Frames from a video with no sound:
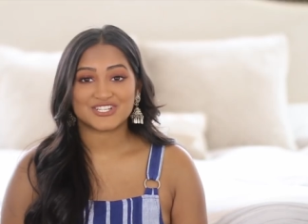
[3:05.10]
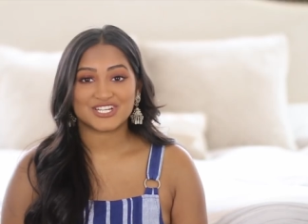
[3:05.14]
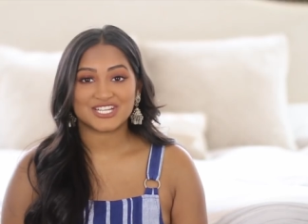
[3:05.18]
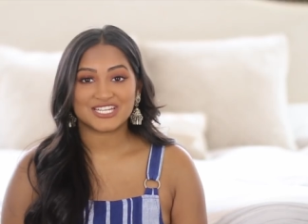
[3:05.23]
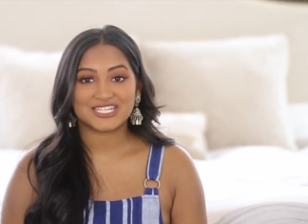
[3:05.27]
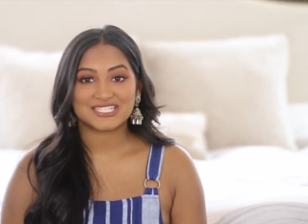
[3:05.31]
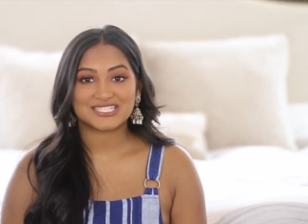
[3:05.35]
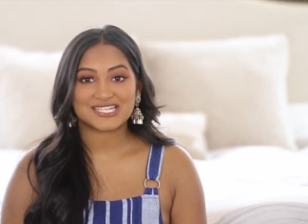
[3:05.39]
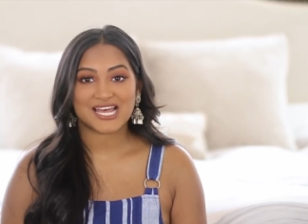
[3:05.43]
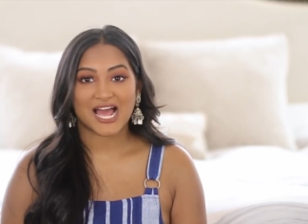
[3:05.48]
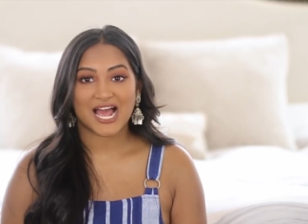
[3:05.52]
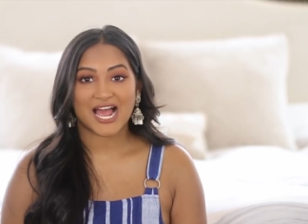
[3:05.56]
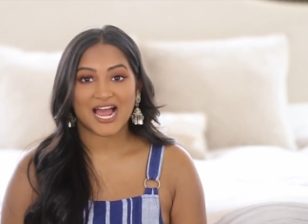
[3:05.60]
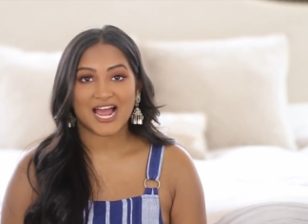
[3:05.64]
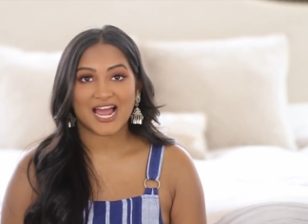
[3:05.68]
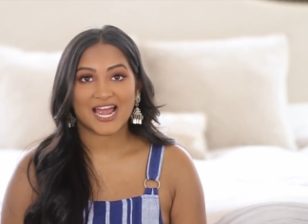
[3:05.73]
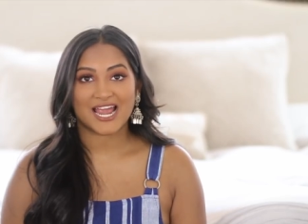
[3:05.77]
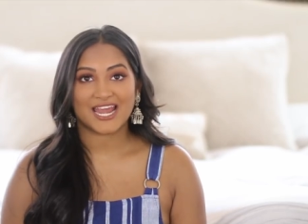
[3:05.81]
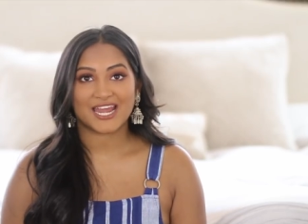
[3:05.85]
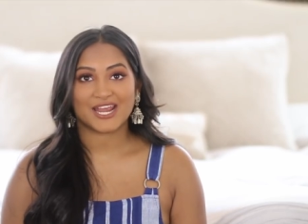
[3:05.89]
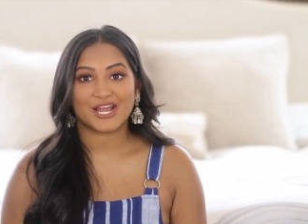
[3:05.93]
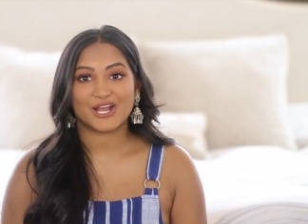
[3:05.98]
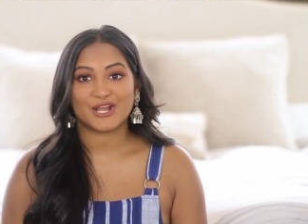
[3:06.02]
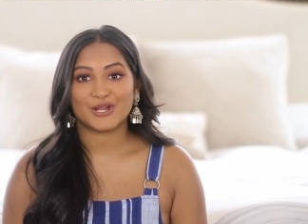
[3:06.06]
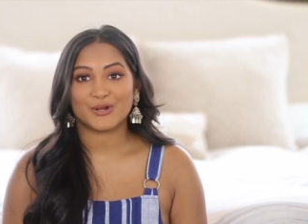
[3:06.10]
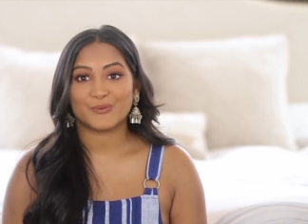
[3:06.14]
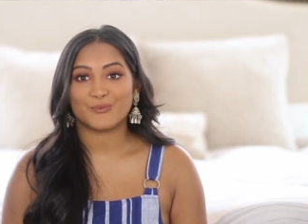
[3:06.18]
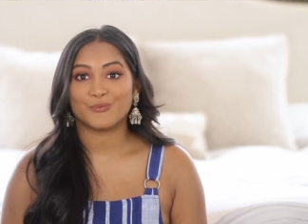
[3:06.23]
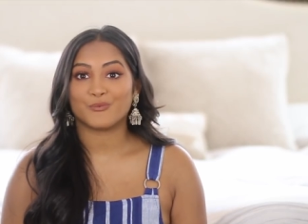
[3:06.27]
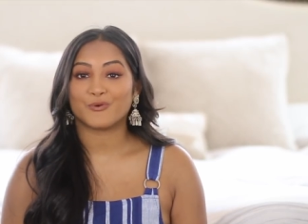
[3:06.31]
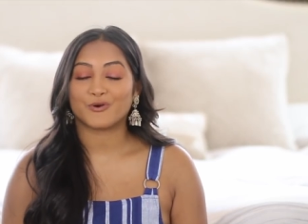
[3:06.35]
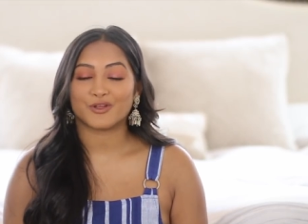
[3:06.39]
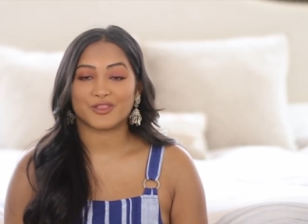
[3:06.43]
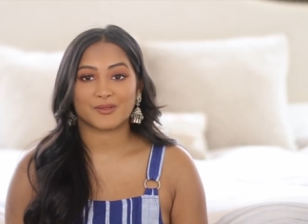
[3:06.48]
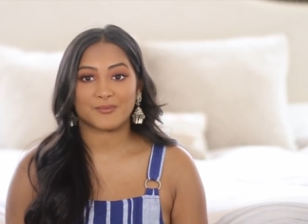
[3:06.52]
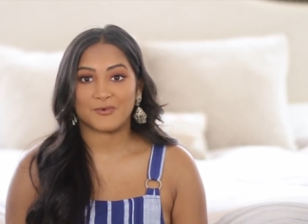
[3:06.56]
jeans, I
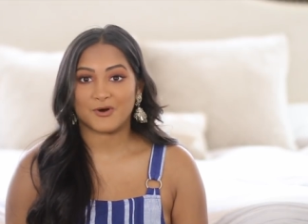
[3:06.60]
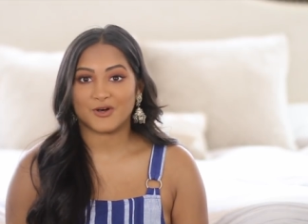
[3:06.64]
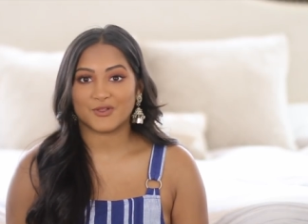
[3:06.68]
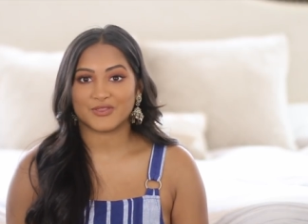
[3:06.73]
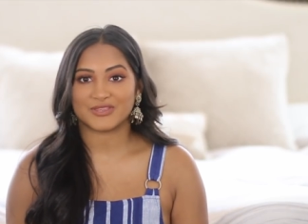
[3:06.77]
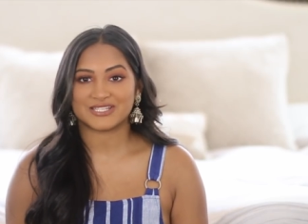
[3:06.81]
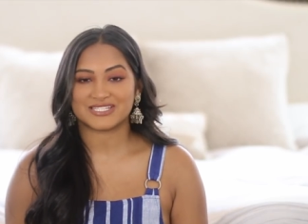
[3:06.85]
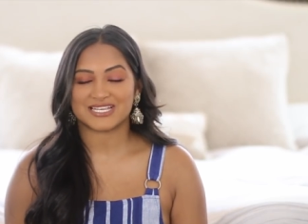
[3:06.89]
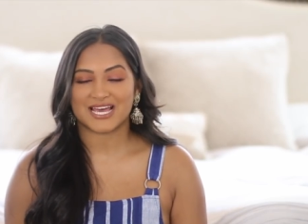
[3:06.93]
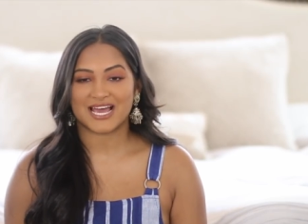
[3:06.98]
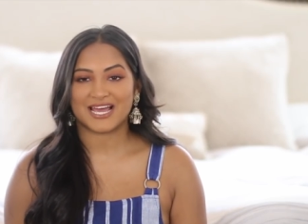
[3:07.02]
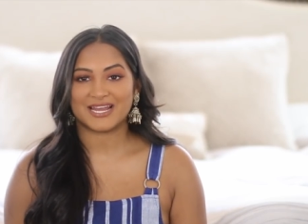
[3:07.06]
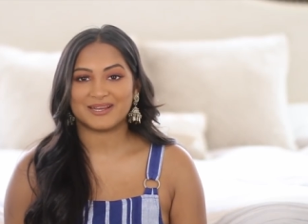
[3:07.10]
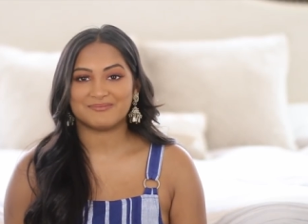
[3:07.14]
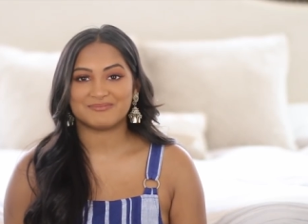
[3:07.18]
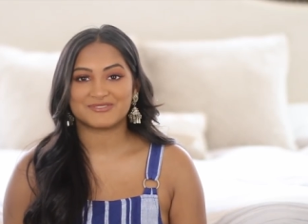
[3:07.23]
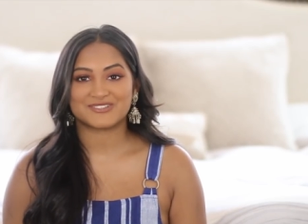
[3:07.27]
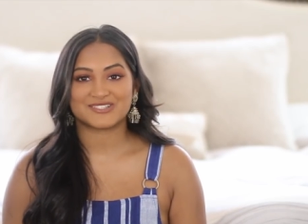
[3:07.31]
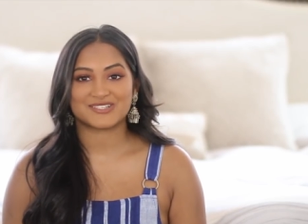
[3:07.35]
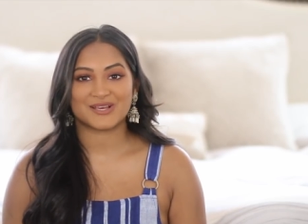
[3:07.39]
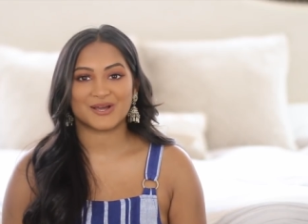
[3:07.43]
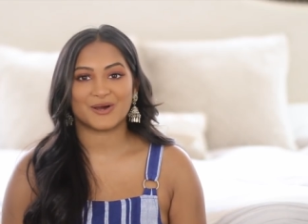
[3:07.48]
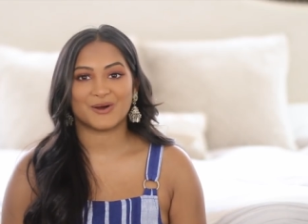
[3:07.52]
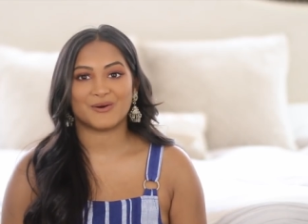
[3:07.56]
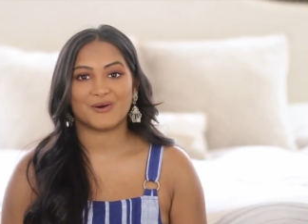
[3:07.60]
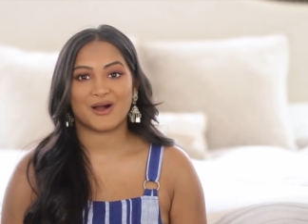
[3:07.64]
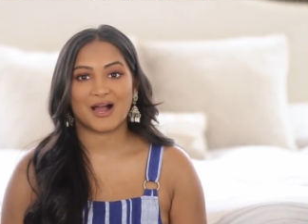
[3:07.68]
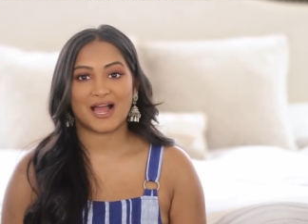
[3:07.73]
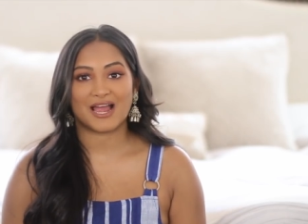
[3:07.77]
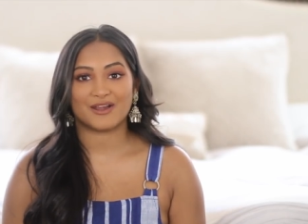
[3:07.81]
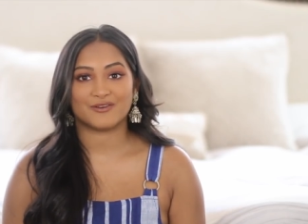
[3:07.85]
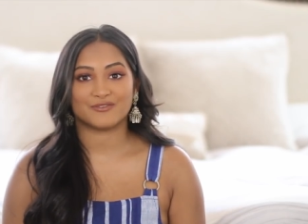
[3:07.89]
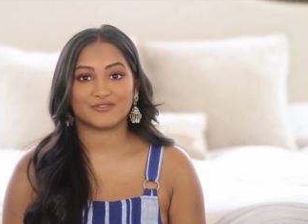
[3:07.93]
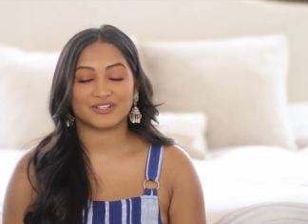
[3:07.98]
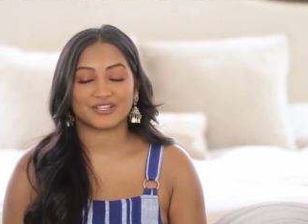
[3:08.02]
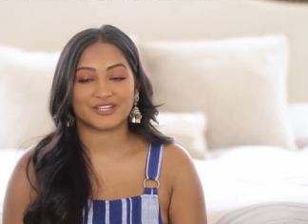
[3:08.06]
wore them all the time. So
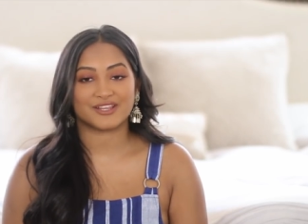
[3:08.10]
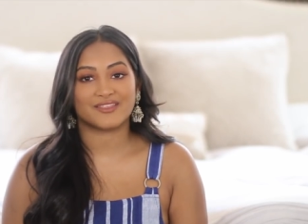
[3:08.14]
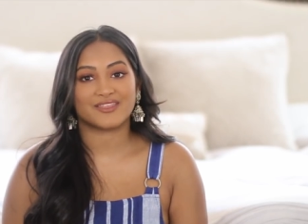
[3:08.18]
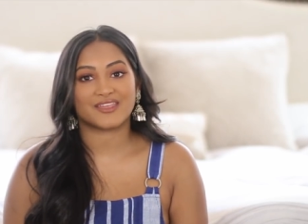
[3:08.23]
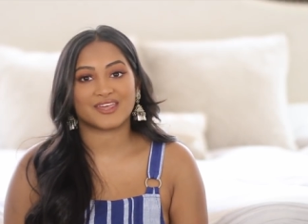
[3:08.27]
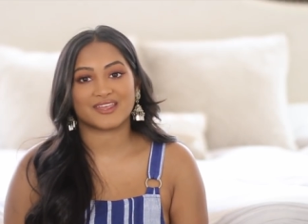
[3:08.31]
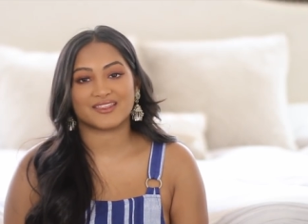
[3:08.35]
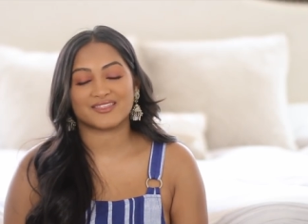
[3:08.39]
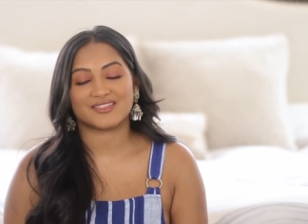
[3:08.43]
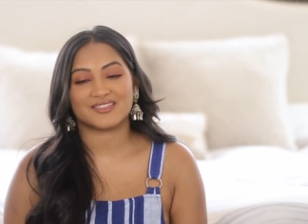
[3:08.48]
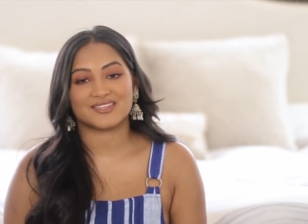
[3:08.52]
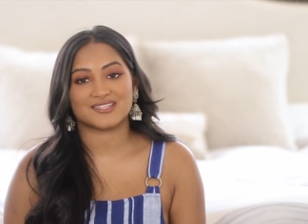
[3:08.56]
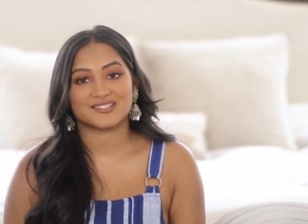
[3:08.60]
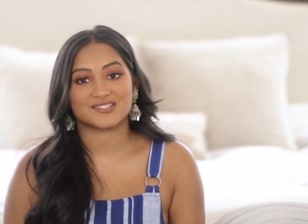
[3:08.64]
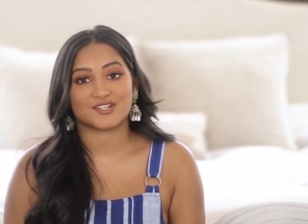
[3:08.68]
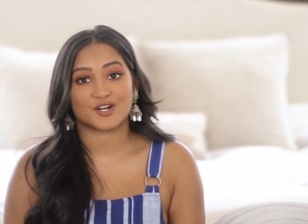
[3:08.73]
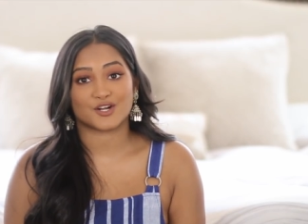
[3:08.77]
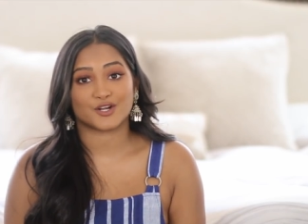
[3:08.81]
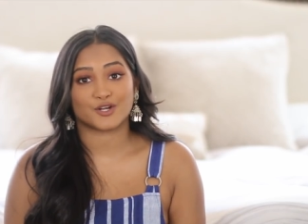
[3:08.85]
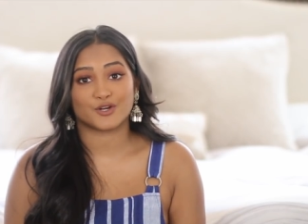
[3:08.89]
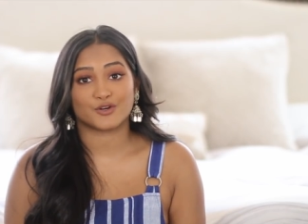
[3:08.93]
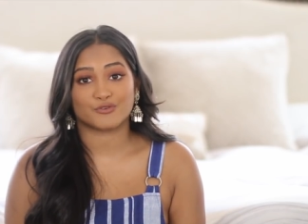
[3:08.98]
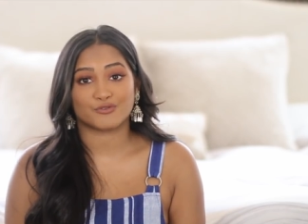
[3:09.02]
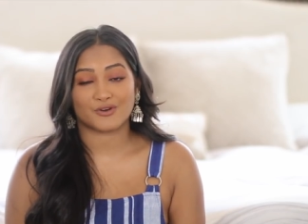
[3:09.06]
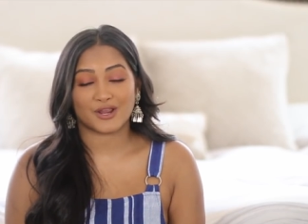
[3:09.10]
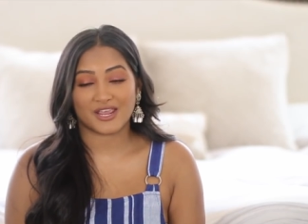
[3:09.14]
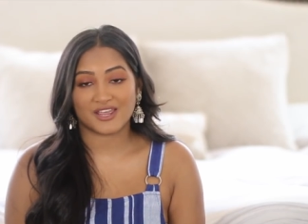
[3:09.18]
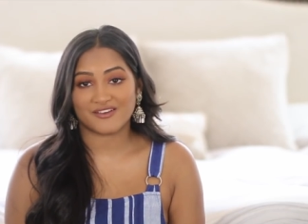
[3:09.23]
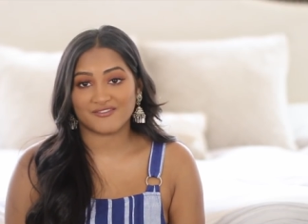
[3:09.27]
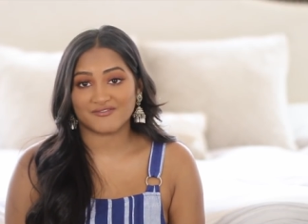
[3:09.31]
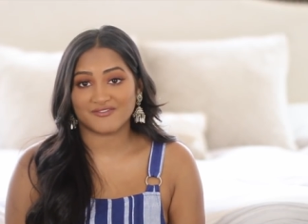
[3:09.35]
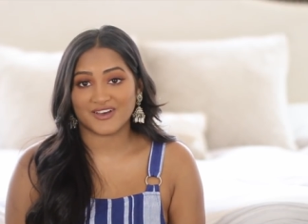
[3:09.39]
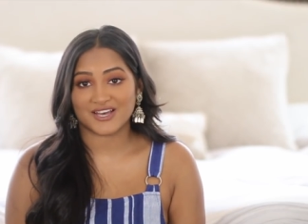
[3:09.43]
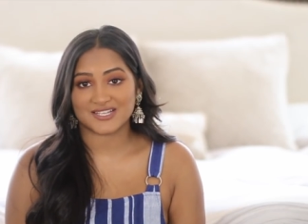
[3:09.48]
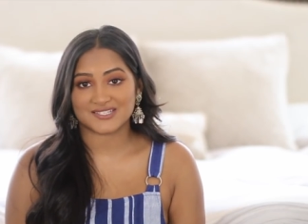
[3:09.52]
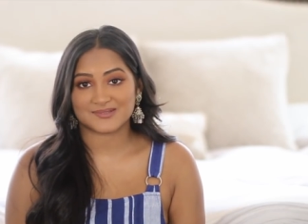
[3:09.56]
I really think these are a great
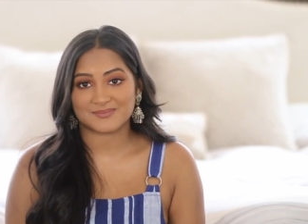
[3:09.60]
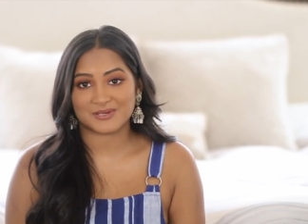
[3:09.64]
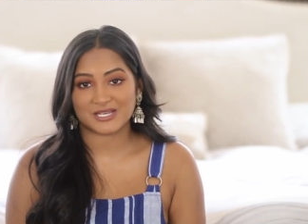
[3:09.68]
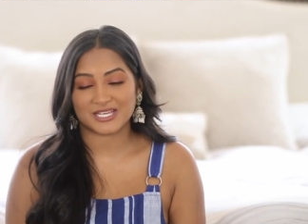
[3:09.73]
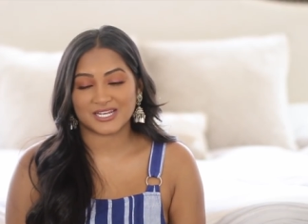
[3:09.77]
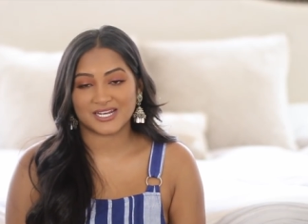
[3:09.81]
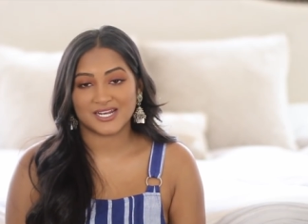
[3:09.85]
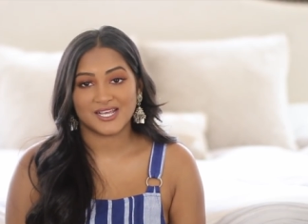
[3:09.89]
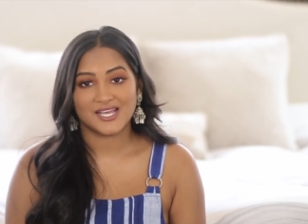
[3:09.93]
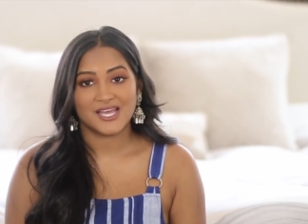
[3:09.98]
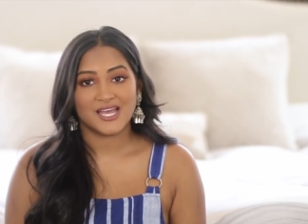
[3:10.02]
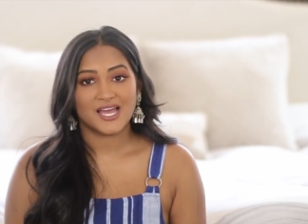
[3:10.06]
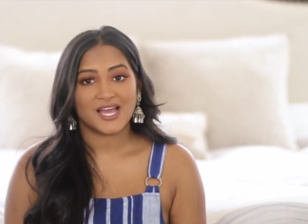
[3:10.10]
investment.